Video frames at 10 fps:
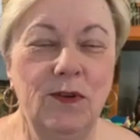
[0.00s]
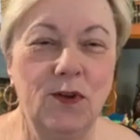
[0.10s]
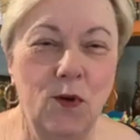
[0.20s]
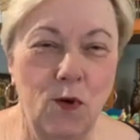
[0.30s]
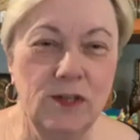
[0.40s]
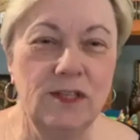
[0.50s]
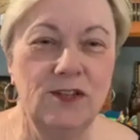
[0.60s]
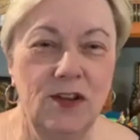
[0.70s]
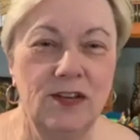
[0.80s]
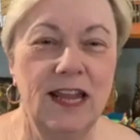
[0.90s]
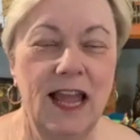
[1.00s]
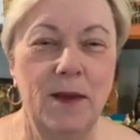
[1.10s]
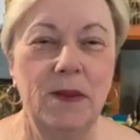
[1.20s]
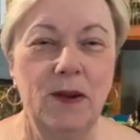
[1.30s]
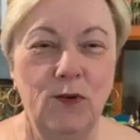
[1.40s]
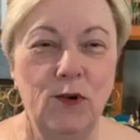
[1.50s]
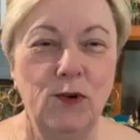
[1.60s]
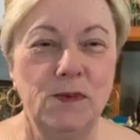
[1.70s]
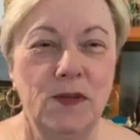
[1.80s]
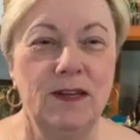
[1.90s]
courses on tap and
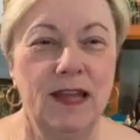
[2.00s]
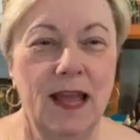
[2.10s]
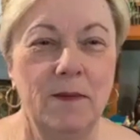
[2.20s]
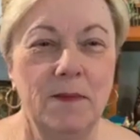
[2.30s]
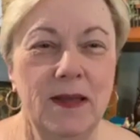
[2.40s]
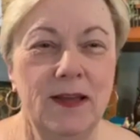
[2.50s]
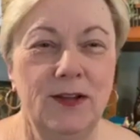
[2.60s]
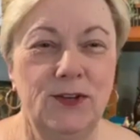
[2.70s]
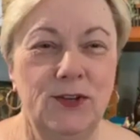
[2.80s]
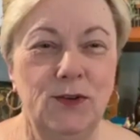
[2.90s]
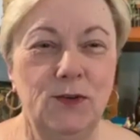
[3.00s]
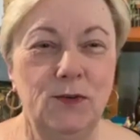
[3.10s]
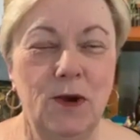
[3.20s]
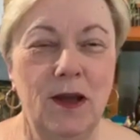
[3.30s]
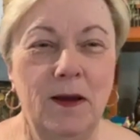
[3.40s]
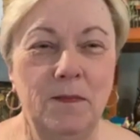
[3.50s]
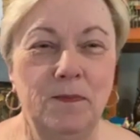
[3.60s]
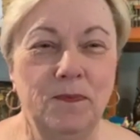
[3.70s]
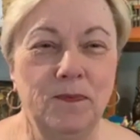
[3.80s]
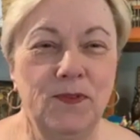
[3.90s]
groups on tap to
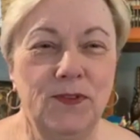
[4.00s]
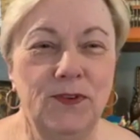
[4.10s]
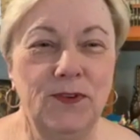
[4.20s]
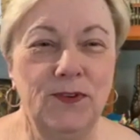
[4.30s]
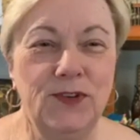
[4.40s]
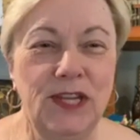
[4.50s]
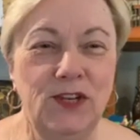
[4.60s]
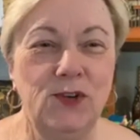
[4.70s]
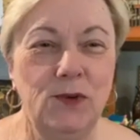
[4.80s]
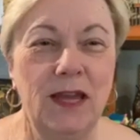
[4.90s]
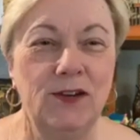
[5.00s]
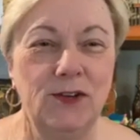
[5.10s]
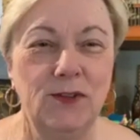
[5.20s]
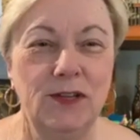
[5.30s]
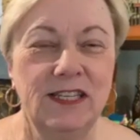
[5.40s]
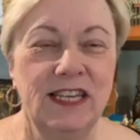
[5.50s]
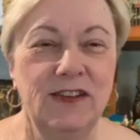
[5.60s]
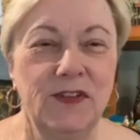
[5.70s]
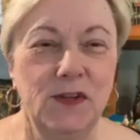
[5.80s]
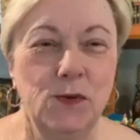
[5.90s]
teach you how to do this
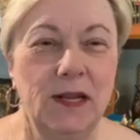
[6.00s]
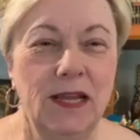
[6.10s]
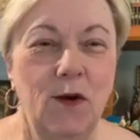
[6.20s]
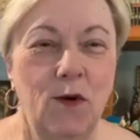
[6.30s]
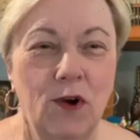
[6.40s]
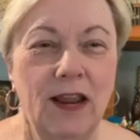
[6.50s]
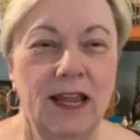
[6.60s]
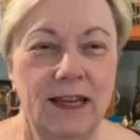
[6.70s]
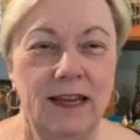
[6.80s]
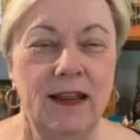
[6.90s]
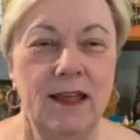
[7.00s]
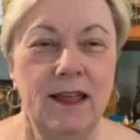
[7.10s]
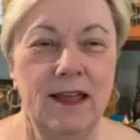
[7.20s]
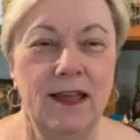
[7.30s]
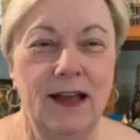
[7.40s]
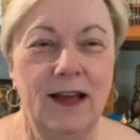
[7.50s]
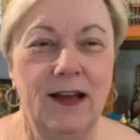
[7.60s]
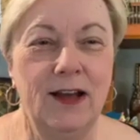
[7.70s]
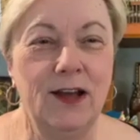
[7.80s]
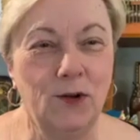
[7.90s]
individually or in
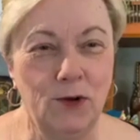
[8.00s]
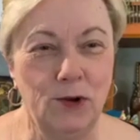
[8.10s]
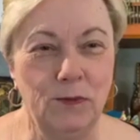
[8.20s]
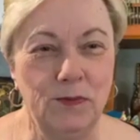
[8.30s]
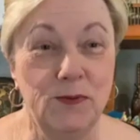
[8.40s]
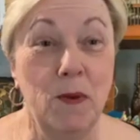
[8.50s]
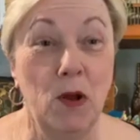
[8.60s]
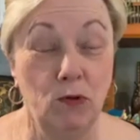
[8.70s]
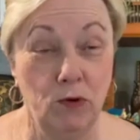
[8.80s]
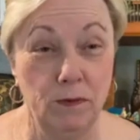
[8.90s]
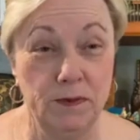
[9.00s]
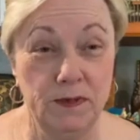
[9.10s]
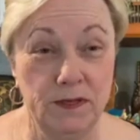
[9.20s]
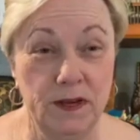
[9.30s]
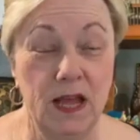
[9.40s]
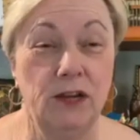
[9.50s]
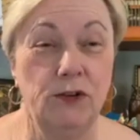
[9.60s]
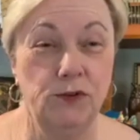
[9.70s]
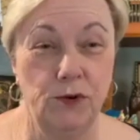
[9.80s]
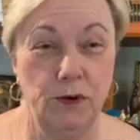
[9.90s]
a group, small groups, not
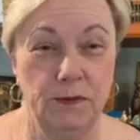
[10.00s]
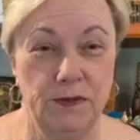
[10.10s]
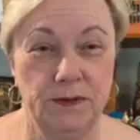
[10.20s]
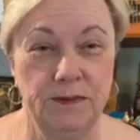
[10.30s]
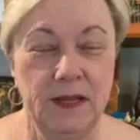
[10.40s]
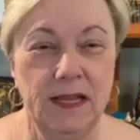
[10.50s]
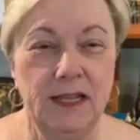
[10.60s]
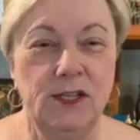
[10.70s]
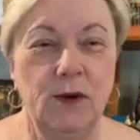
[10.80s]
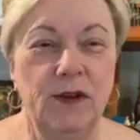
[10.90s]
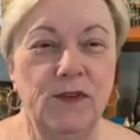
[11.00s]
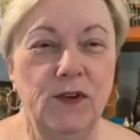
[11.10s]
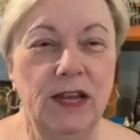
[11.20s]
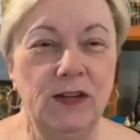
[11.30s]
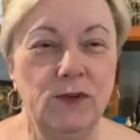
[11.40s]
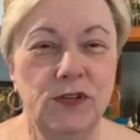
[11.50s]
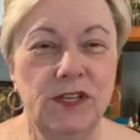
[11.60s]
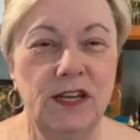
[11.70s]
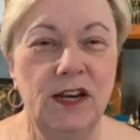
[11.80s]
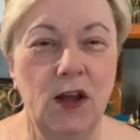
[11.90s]
huge groups. So if you're
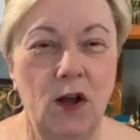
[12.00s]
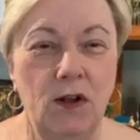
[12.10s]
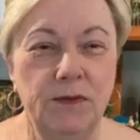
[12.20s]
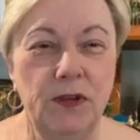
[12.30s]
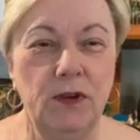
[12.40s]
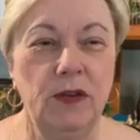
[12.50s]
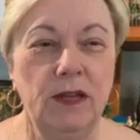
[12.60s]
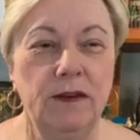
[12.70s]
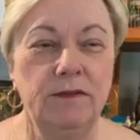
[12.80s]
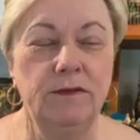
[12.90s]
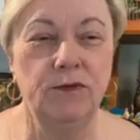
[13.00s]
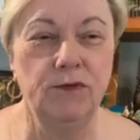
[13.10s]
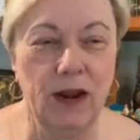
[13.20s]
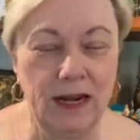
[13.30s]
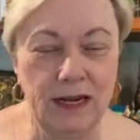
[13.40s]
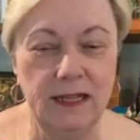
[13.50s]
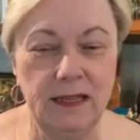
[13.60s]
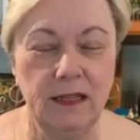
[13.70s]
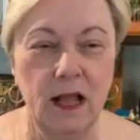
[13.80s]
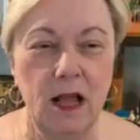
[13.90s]
interested at all, you can write it in
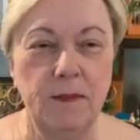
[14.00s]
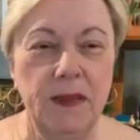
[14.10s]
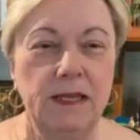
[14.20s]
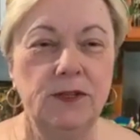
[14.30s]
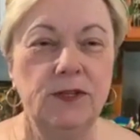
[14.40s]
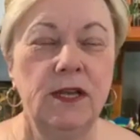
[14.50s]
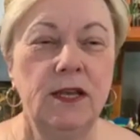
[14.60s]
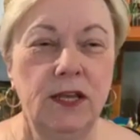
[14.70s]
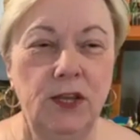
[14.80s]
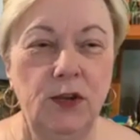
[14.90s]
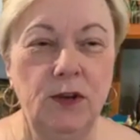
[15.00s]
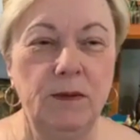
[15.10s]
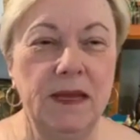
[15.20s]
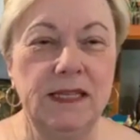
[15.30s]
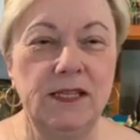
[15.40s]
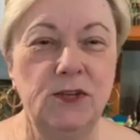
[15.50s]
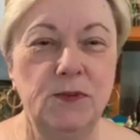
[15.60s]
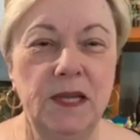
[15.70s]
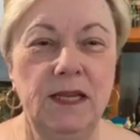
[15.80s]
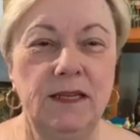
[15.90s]
the comments. You can message
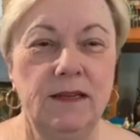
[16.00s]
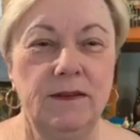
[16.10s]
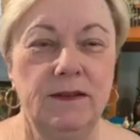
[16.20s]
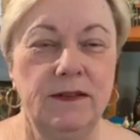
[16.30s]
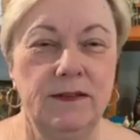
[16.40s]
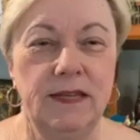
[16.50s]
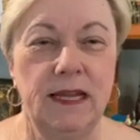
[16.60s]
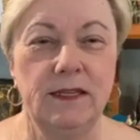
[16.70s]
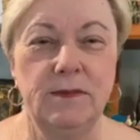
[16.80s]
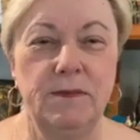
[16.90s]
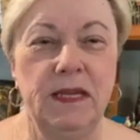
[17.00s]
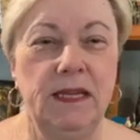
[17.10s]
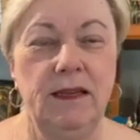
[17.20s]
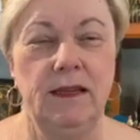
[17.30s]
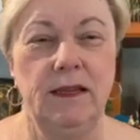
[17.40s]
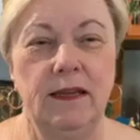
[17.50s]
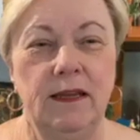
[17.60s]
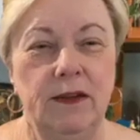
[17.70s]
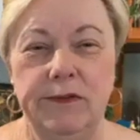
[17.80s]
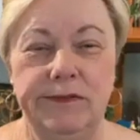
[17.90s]
me, text me,
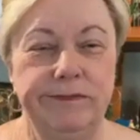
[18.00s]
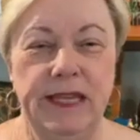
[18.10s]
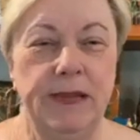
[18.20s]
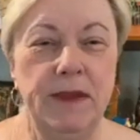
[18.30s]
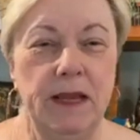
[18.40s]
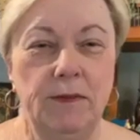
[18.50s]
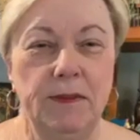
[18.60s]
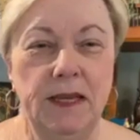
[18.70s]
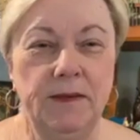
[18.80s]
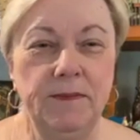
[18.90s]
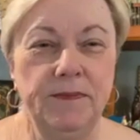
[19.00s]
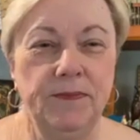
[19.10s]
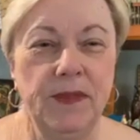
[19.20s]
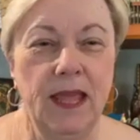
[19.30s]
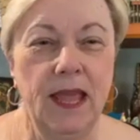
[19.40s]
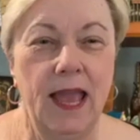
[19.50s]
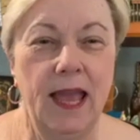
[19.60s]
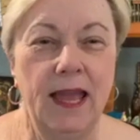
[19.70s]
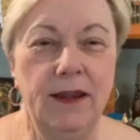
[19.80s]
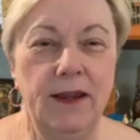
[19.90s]
email me,
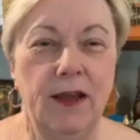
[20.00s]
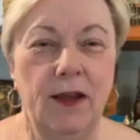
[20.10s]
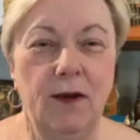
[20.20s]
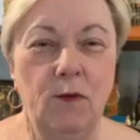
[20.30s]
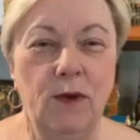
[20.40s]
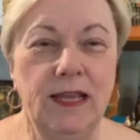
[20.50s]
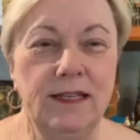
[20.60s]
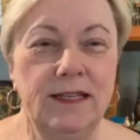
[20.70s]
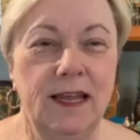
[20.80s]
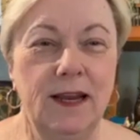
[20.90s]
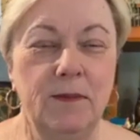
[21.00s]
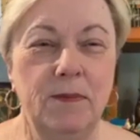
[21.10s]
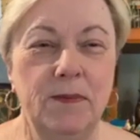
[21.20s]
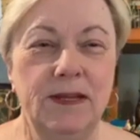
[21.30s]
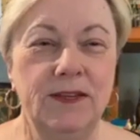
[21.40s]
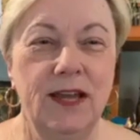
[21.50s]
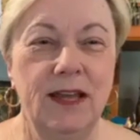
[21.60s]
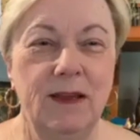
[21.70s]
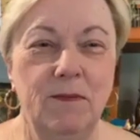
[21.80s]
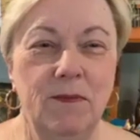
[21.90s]
and we can set up a
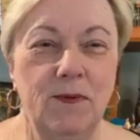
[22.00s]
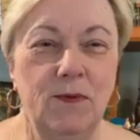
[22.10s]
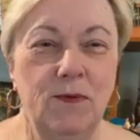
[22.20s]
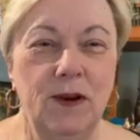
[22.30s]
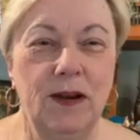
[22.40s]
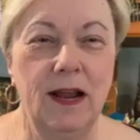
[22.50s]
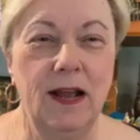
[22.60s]
time where